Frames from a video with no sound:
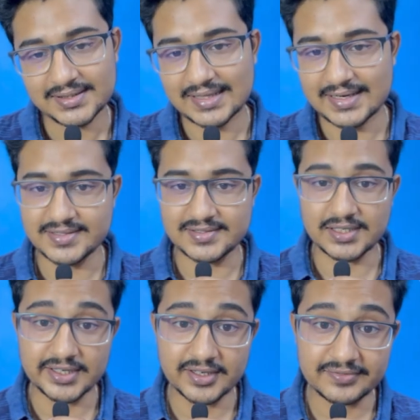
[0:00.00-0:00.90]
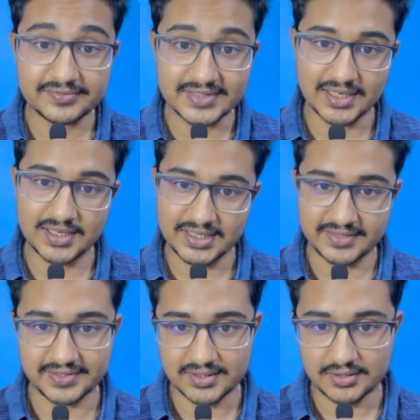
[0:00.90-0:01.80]
That is the love, the
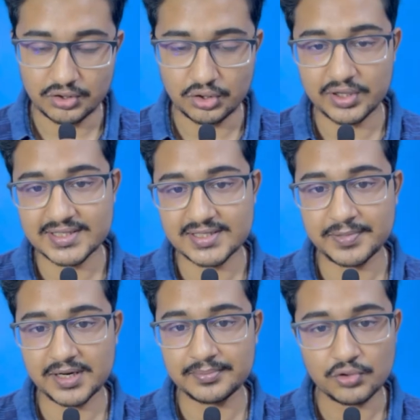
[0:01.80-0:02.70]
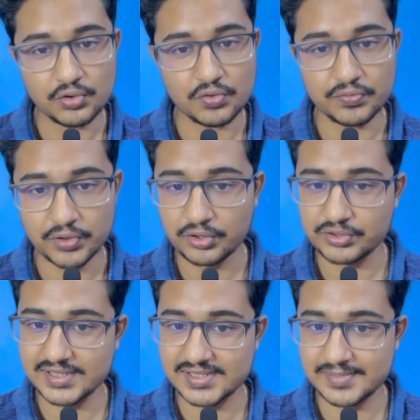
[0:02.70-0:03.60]
liver, lorazepam, O for
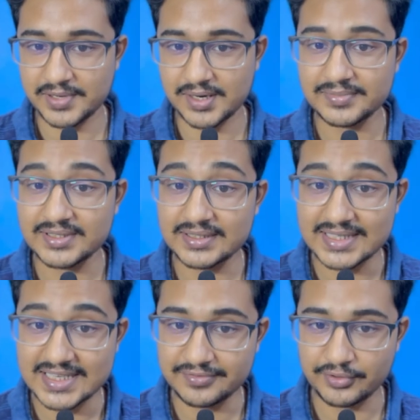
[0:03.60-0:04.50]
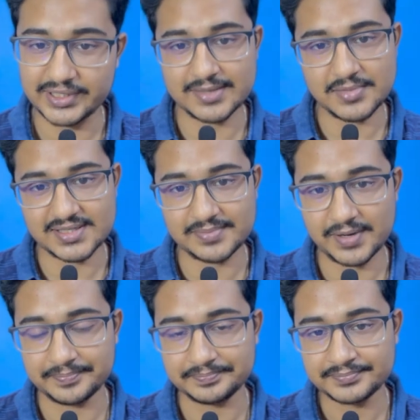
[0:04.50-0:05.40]
oxazepam, T for
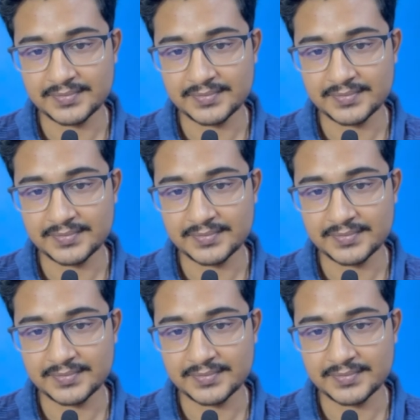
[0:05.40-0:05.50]
temazepam.